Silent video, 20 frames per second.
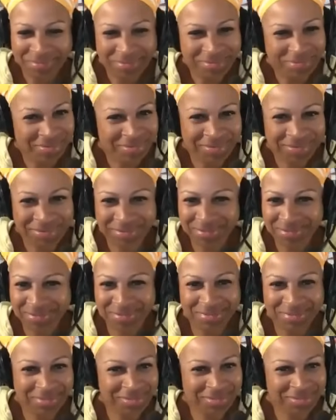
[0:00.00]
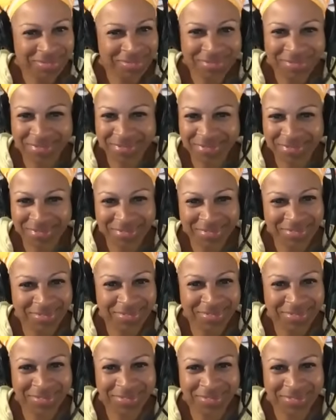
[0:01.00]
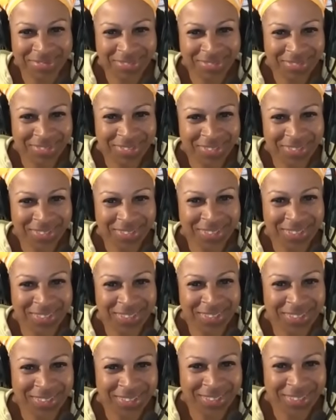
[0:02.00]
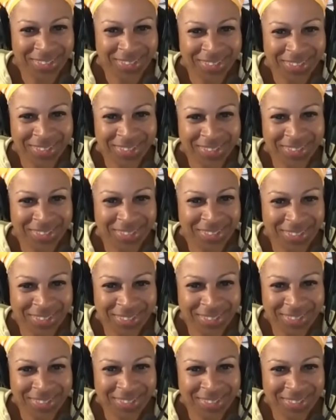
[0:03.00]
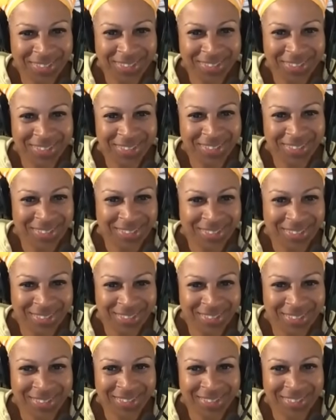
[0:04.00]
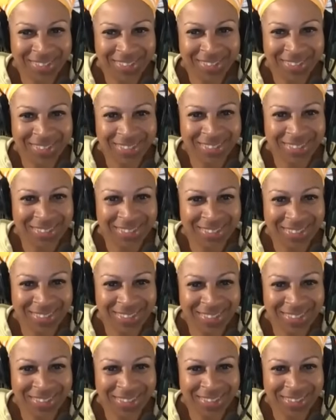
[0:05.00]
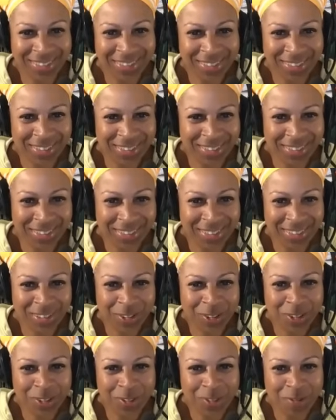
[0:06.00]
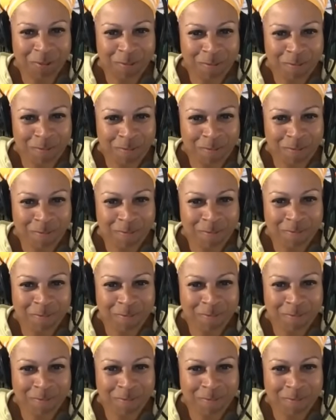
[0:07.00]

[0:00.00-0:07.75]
No words are spoken by the person on screen.